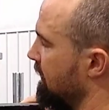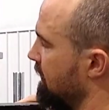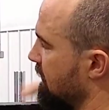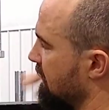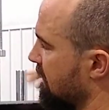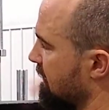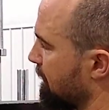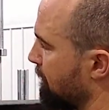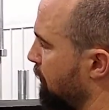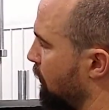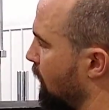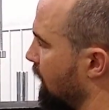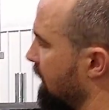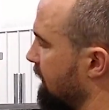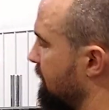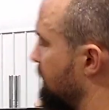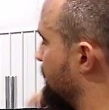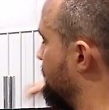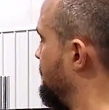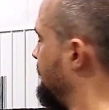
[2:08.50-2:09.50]
you get the point.
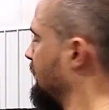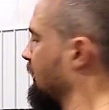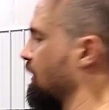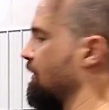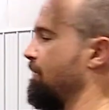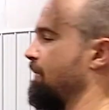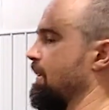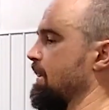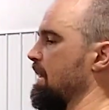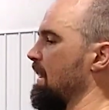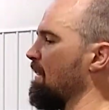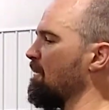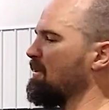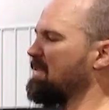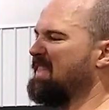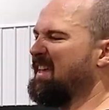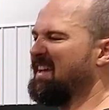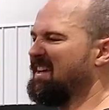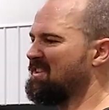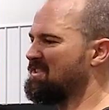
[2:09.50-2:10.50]

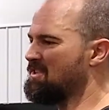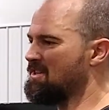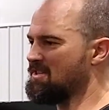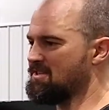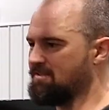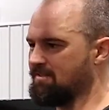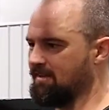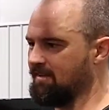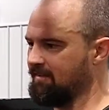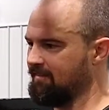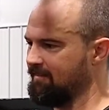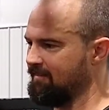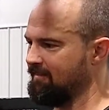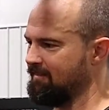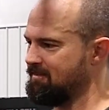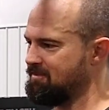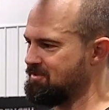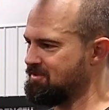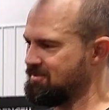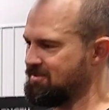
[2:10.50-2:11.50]
Everything is just,
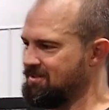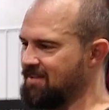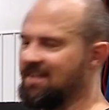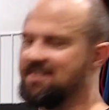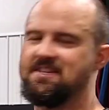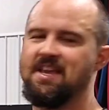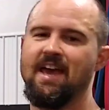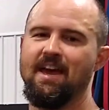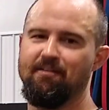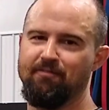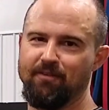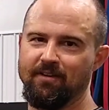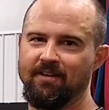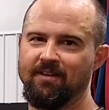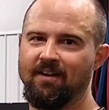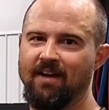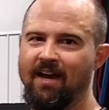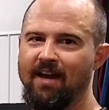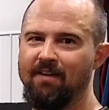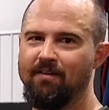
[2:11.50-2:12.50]
it's heavy.
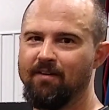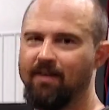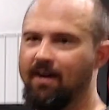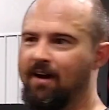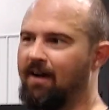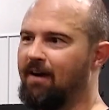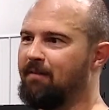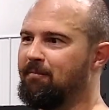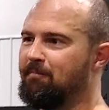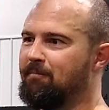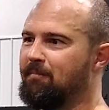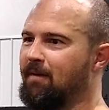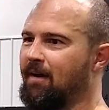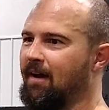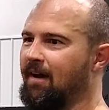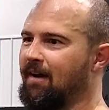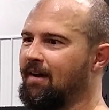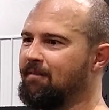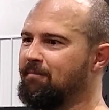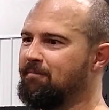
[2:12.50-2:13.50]

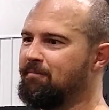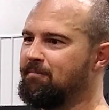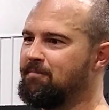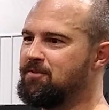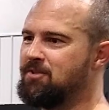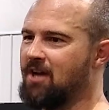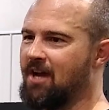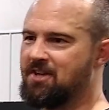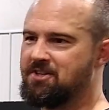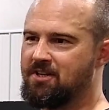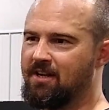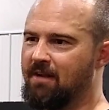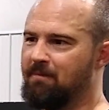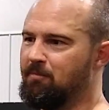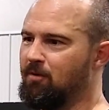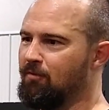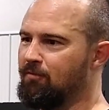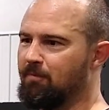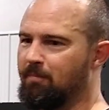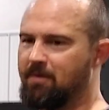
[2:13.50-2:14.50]
Josh and I
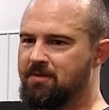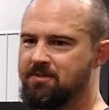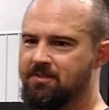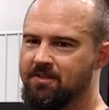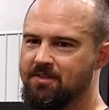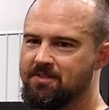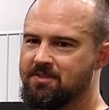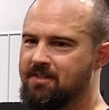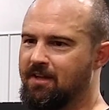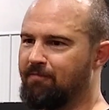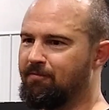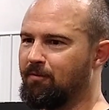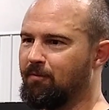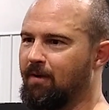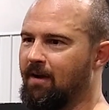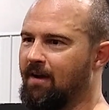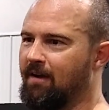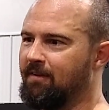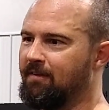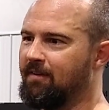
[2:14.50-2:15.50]
moved a bunch of this stuff
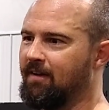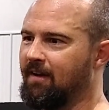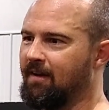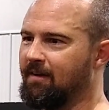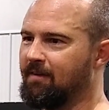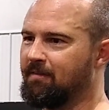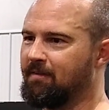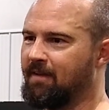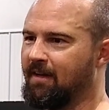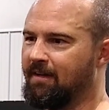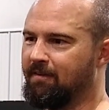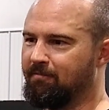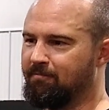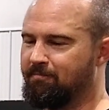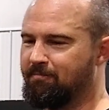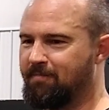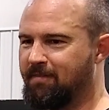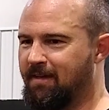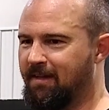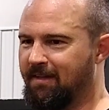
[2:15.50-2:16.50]
around, kind of
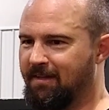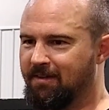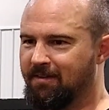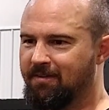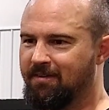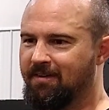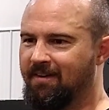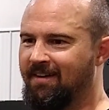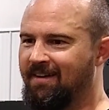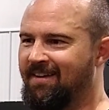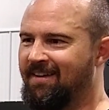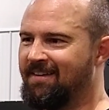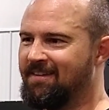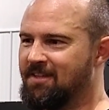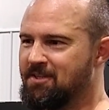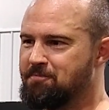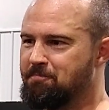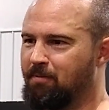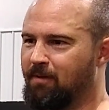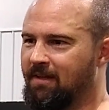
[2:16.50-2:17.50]
getting
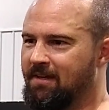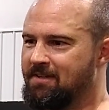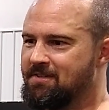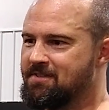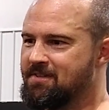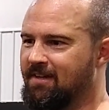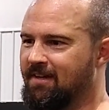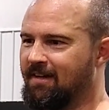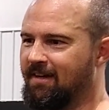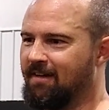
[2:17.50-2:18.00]
this place